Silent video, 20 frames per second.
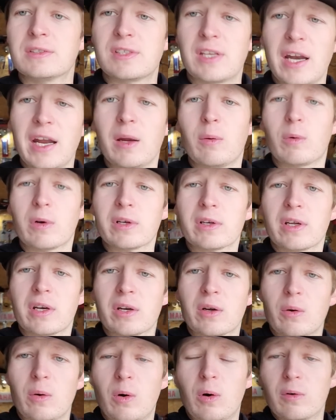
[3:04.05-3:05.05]
Today, we're gonna
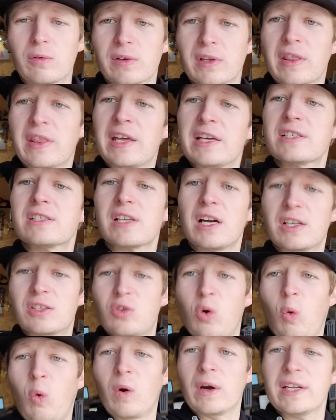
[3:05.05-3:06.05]
go over this
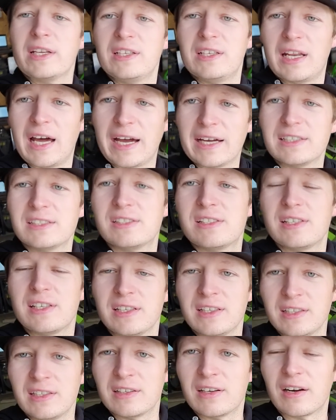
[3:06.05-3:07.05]

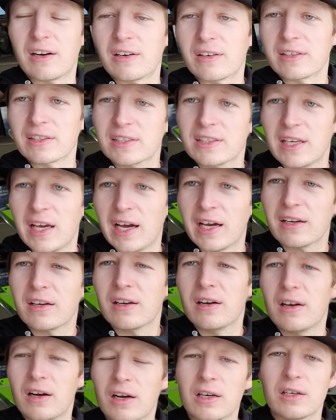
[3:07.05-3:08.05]
2019 Arctic Cat
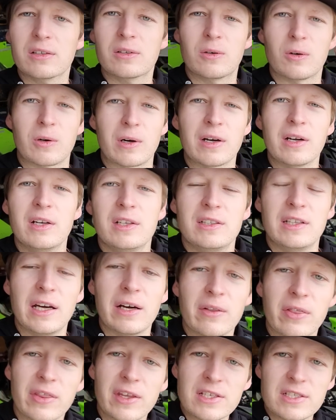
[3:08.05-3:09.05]
Hardcore.
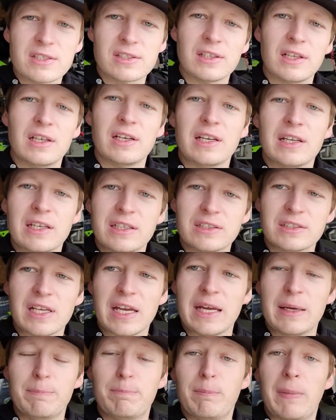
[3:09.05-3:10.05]
Now, this sled is
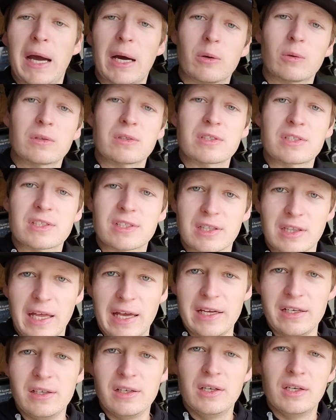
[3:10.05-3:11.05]
a mountain
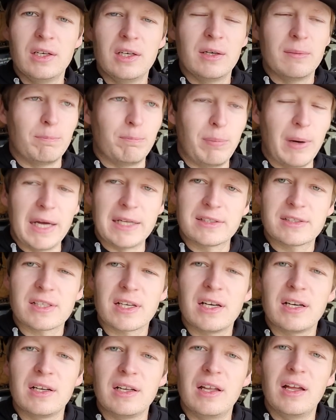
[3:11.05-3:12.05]
sled, but
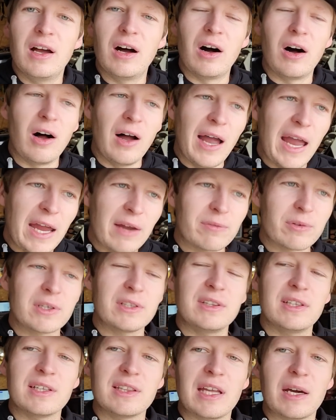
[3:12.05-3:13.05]

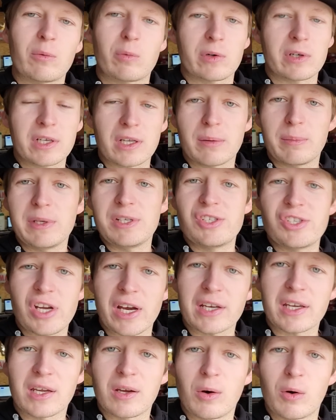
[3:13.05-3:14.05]
everything that we're gonna be
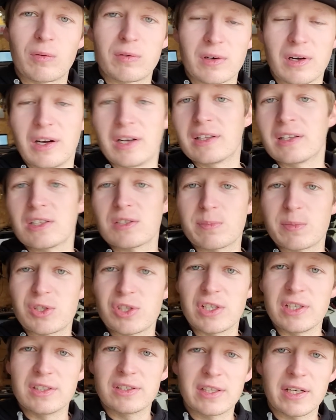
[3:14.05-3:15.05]
checking over on this
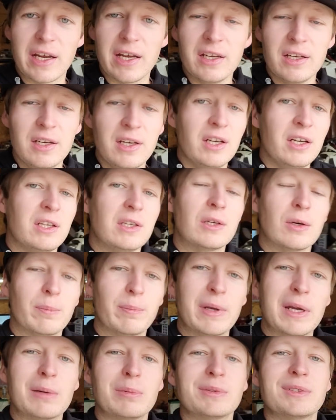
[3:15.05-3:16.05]
machine today, you'll
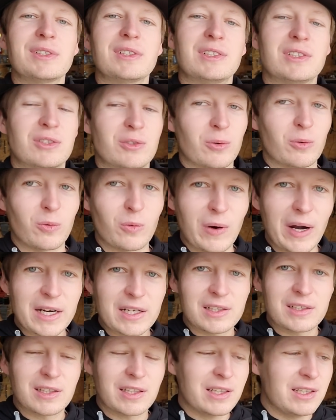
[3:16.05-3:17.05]
be able to
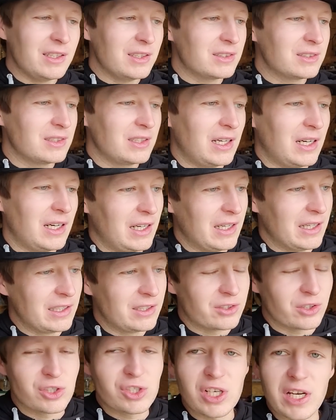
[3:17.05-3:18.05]
directly
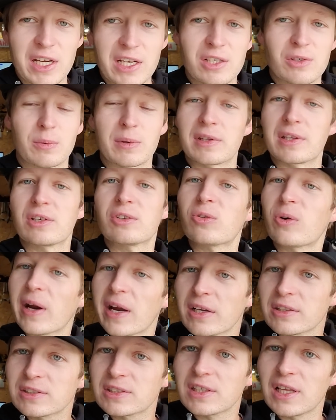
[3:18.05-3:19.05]
interchange with a
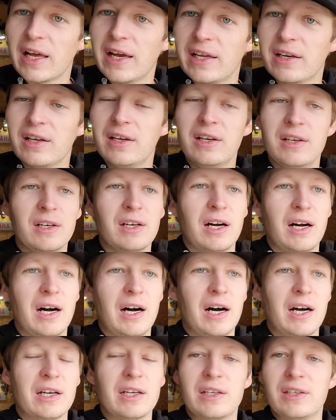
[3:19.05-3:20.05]
trail sled,
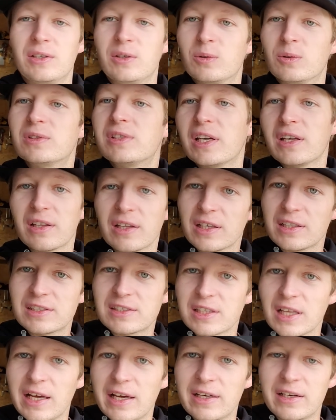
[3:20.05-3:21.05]
a utility
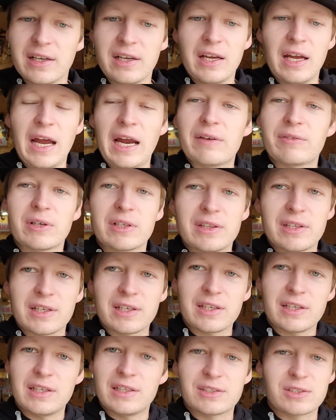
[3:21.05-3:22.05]
sled.
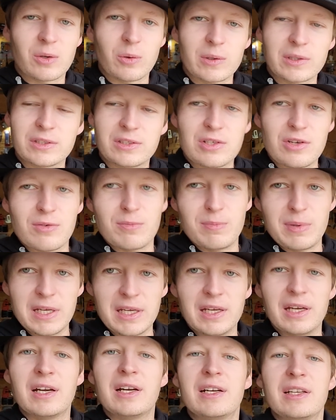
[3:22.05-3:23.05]
Everything is going to
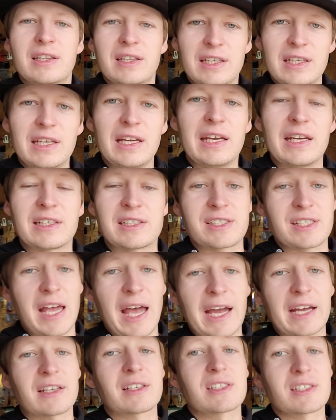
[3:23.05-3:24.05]
be the
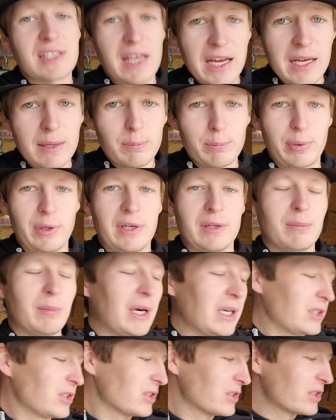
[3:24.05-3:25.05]
exact same pretty
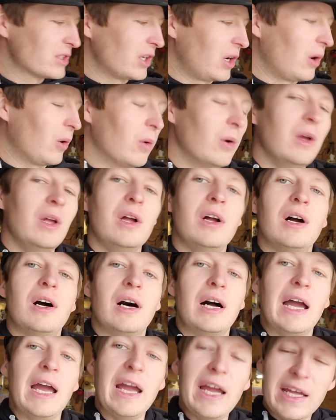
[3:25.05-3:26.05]
much. So
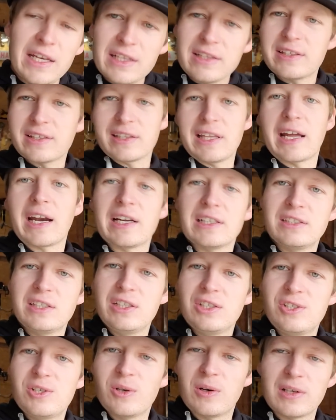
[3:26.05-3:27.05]
anything that I
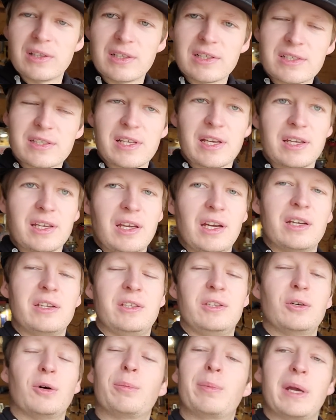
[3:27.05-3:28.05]
teach you on this thing,
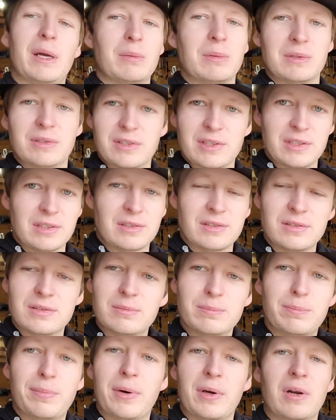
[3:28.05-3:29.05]
you'll be able to
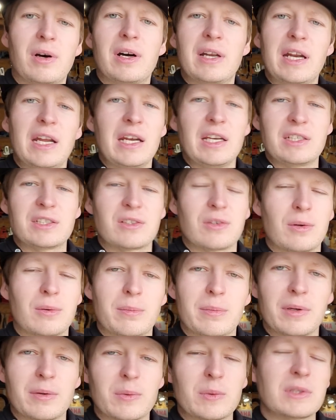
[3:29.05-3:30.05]
put on any
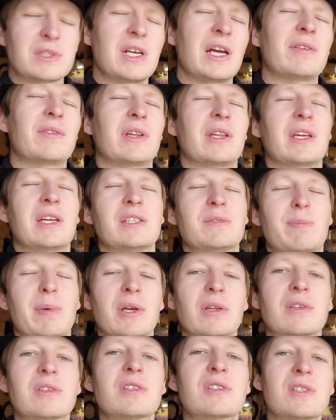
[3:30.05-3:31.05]
snowmobile because everything is
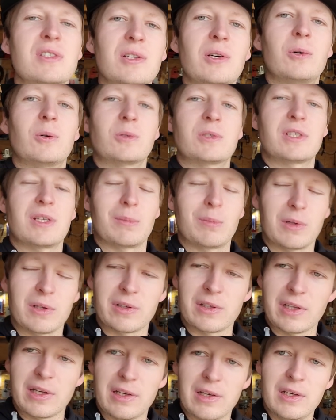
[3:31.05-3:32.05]
built so
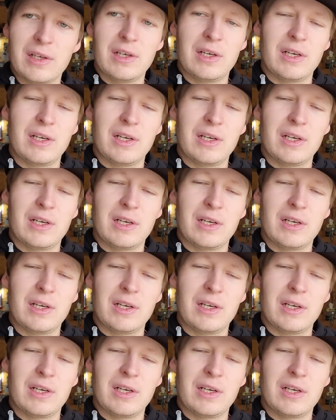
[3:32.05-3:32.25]
similarly.